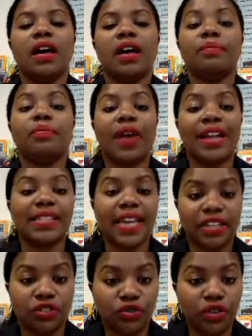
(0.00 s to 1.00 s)
Bryce
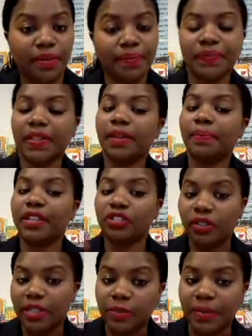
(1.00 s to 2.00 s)
Hedstrom,
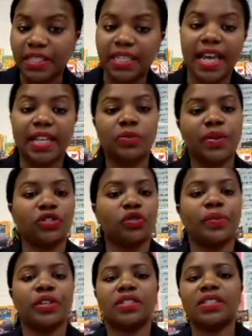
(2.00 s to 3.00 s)
Persona Especial, special
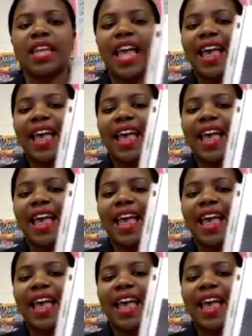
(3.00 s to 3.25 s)
persons.